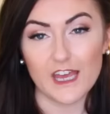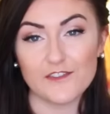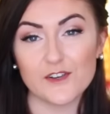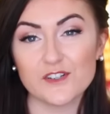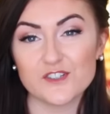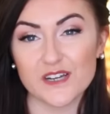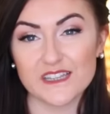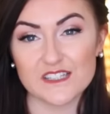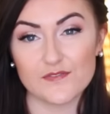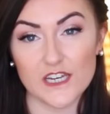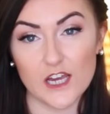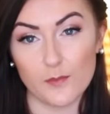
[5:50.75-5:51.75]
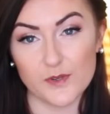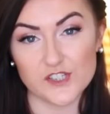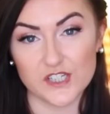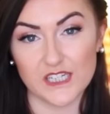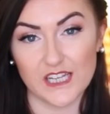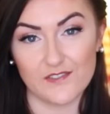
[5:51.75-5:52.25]
If you enjoyed this video, be
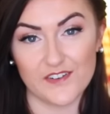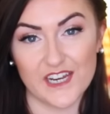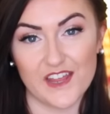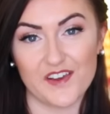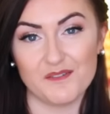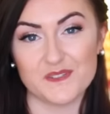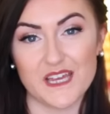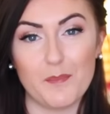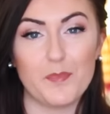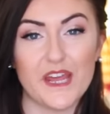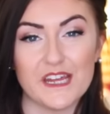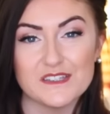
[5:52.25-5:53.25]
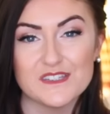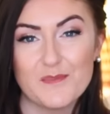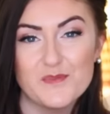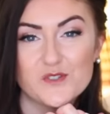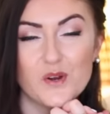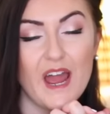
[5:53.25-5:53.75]
sure to give it a thumbs up and
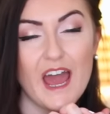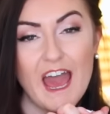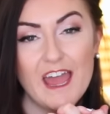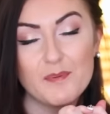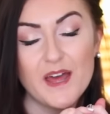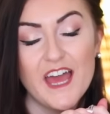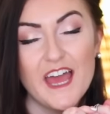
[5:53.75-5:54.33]
subscribe.